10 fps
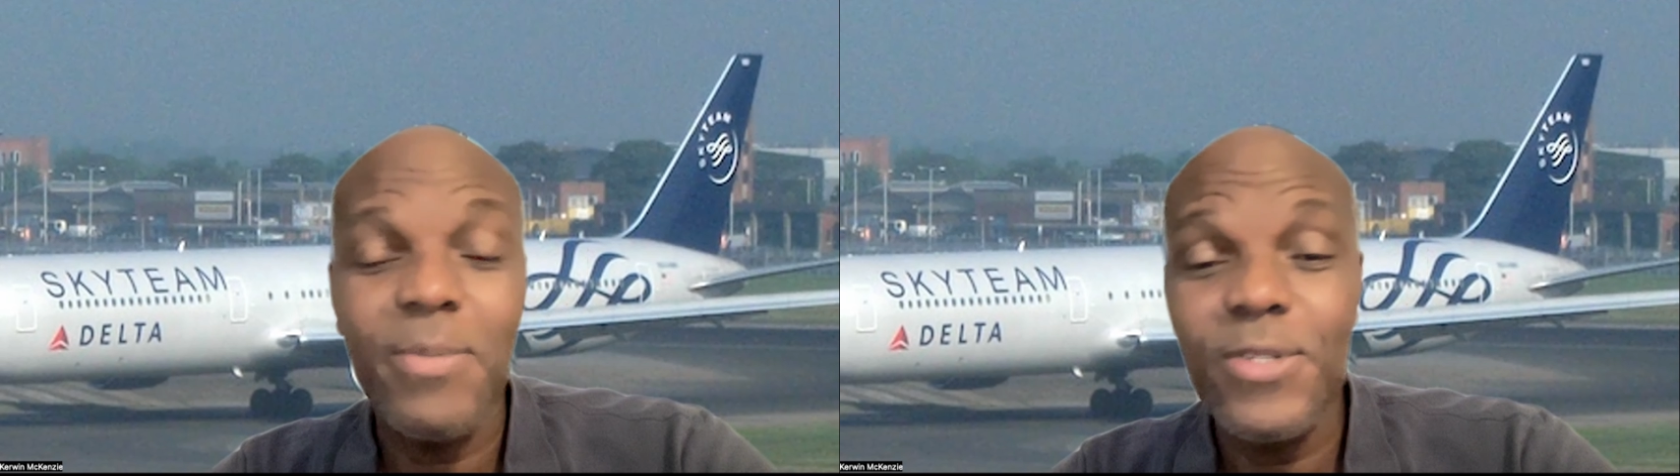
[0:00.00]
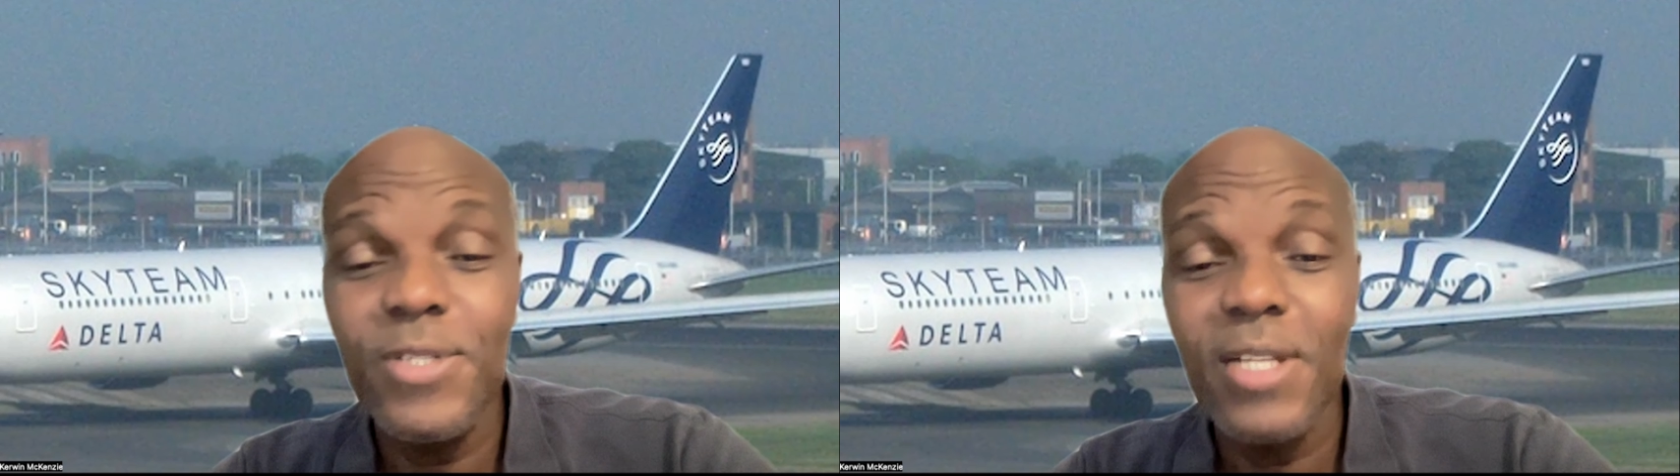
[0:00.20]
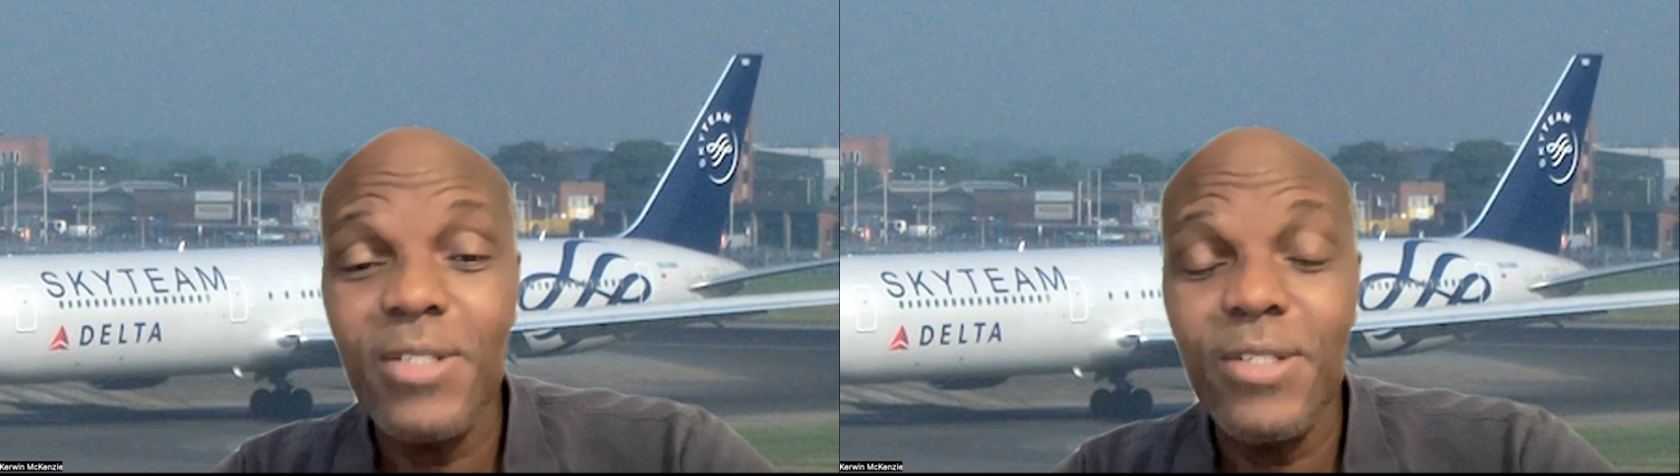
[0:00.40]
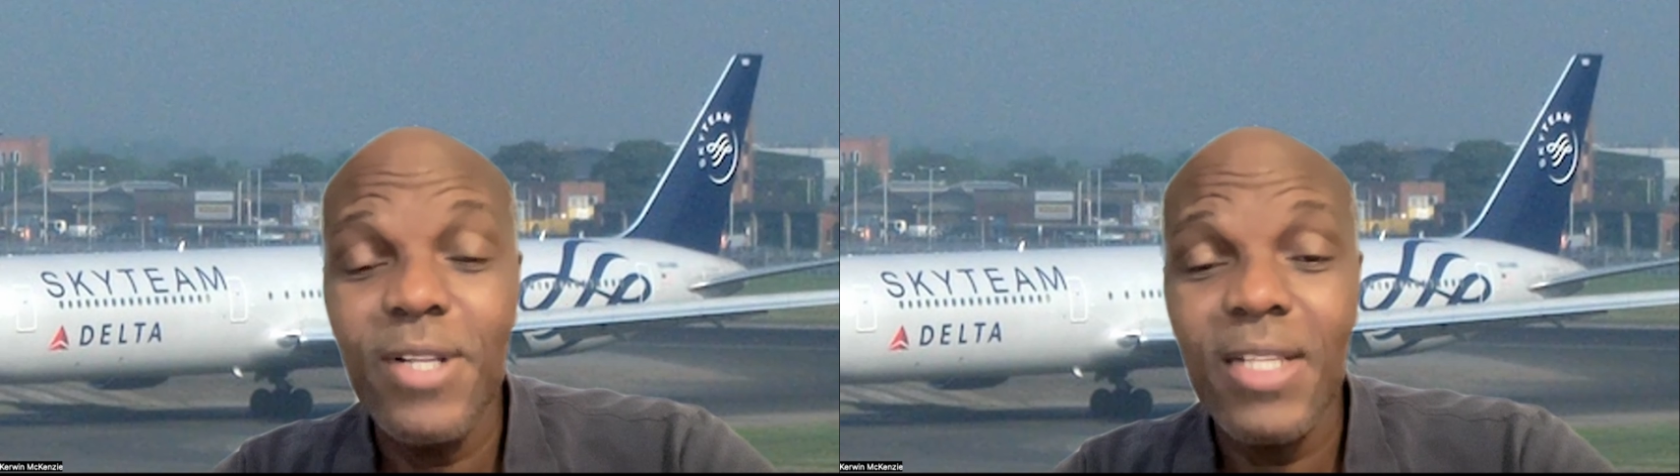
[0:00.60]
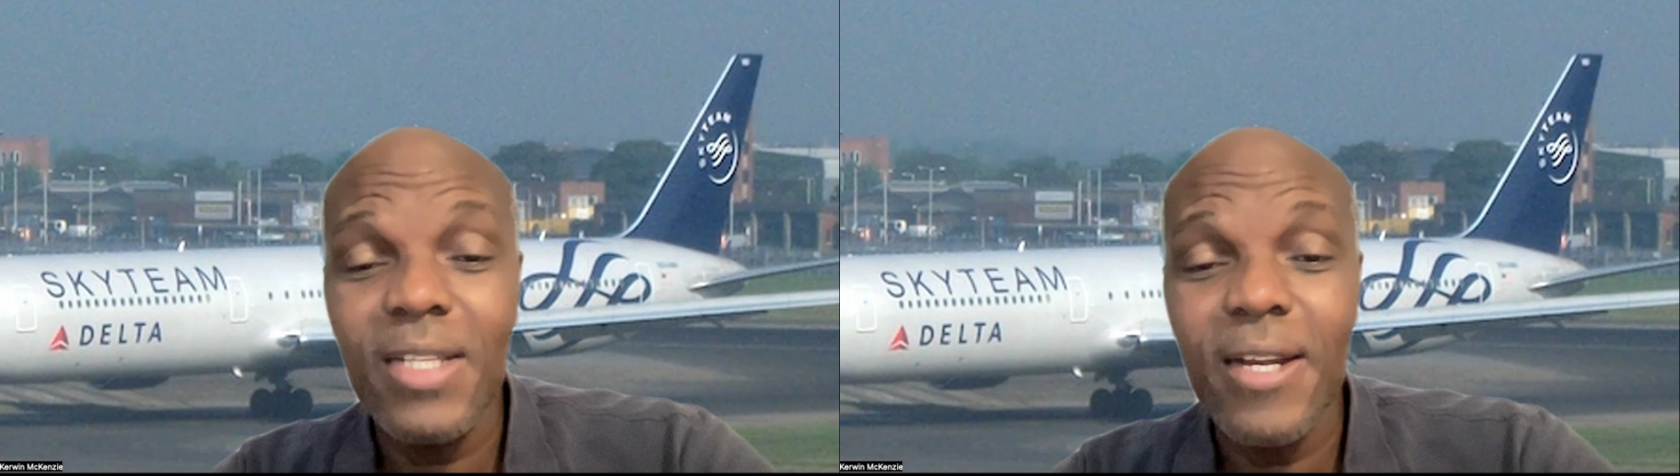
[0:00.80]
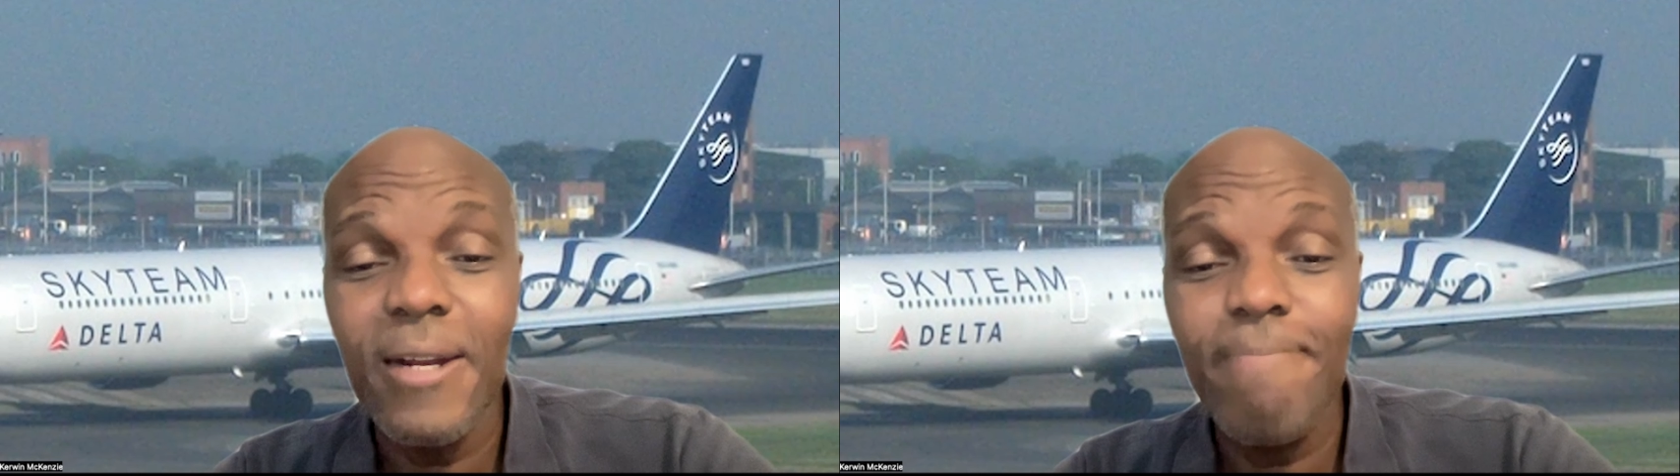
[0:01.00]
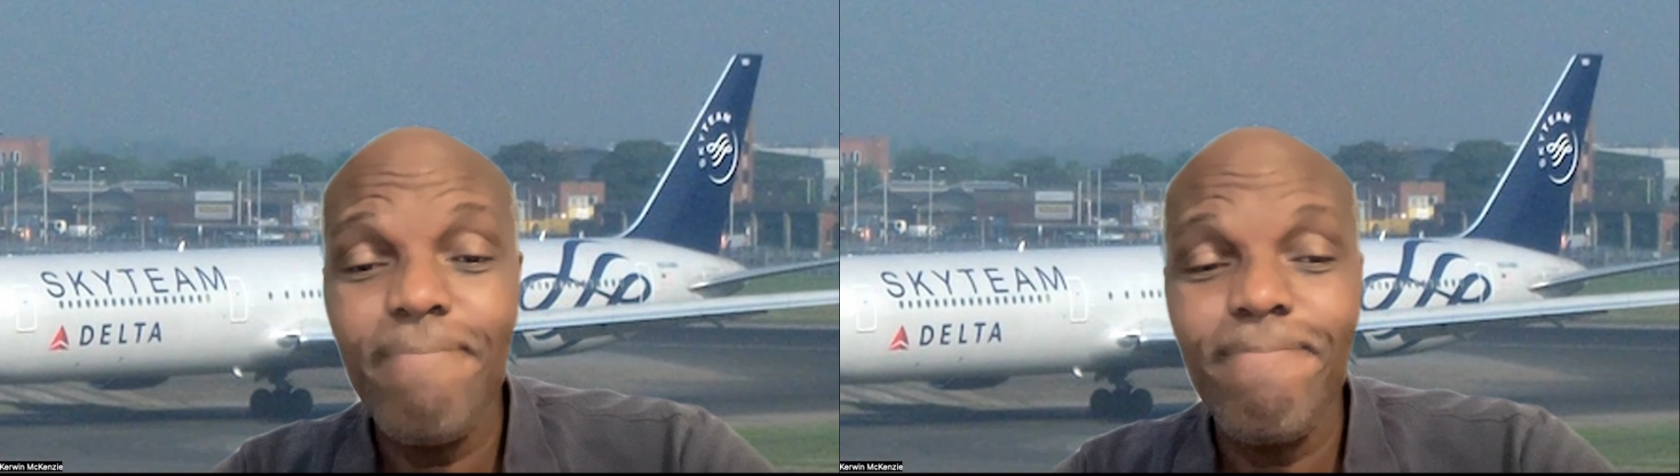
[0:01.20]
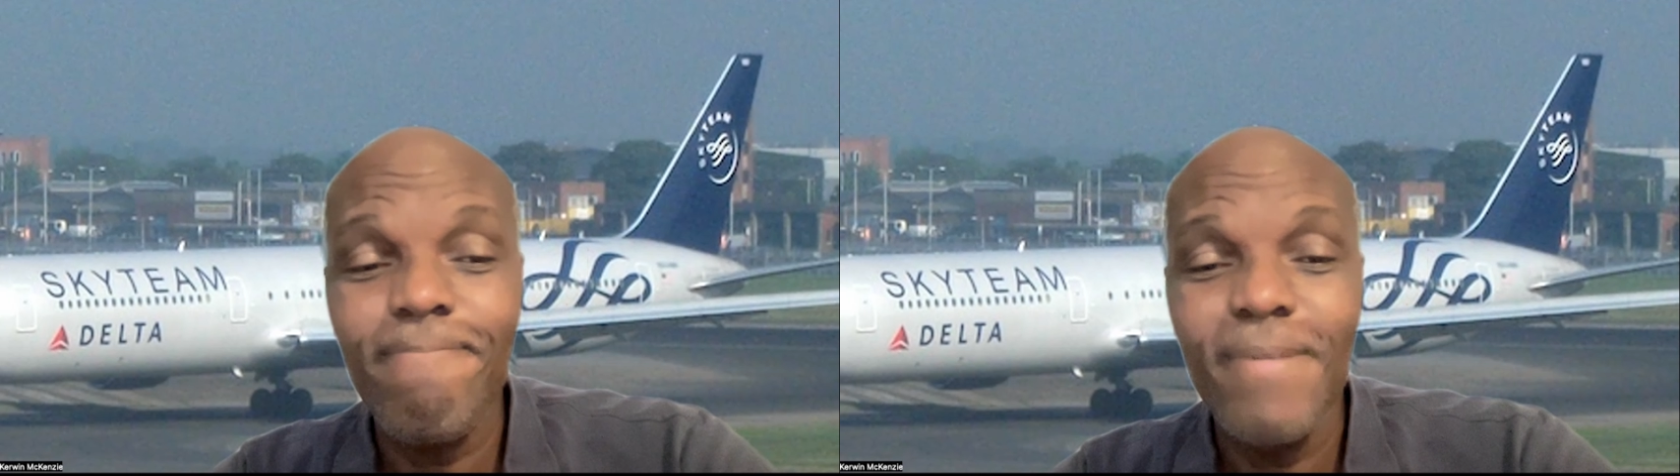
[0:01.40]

cruisenaut2.com,